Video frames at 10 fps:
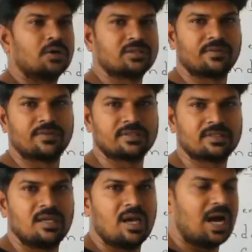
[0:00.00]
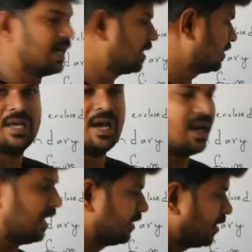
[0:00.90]
outer surface. And the
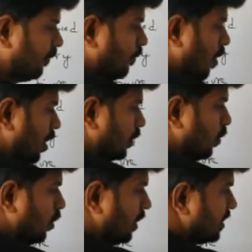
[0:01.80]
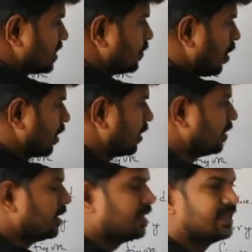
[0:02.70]
length of border, only this
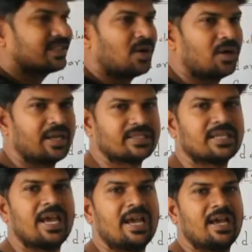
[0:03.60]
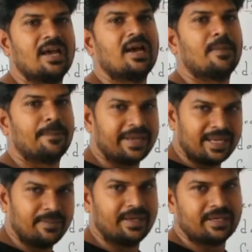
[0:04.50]
border, is called as
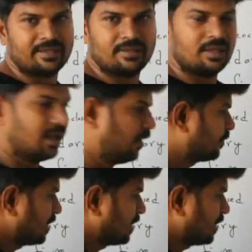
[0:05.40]
perimeter. If